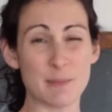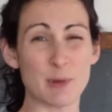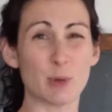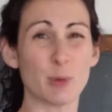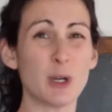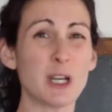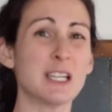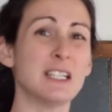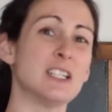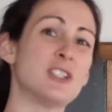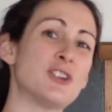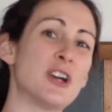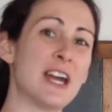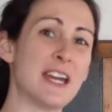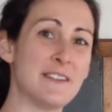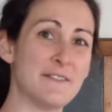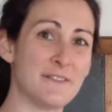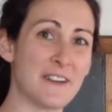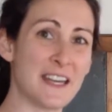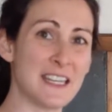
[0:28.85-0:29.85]
but we're going to
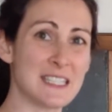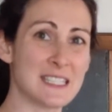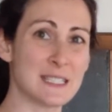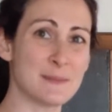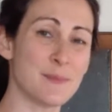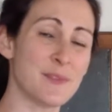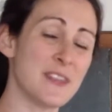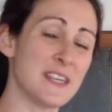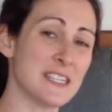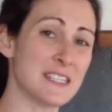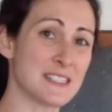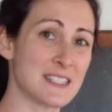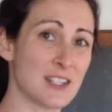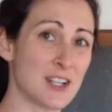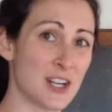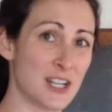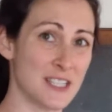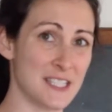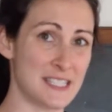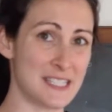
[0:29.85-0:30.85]
try and find some things that
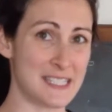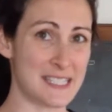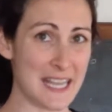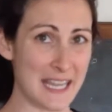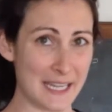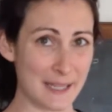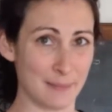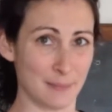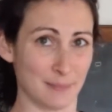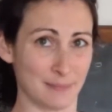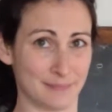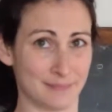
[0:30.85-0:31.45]
are the same.